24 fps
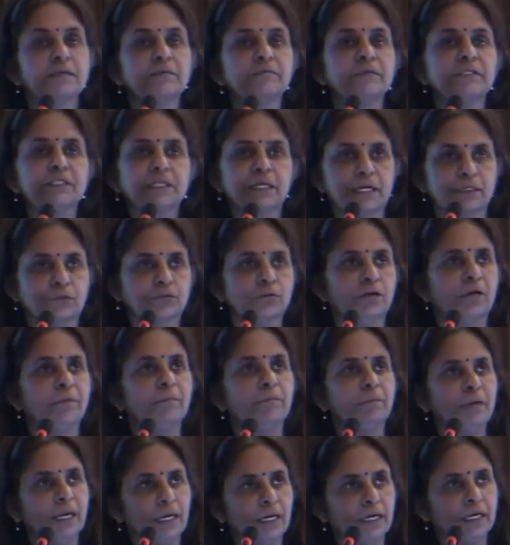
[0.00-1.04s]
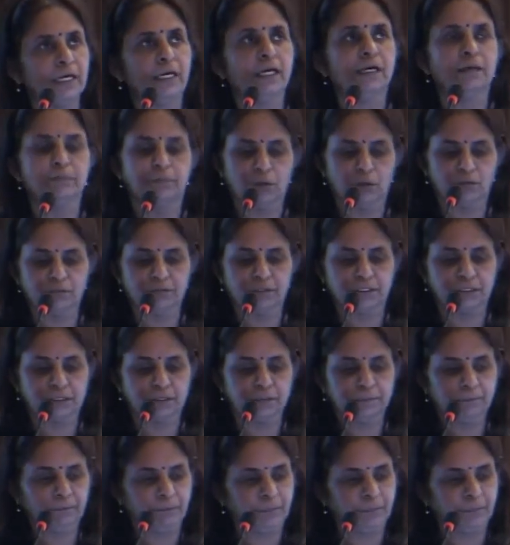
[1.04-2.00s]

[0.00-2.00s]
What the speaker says: which are actually making a profit.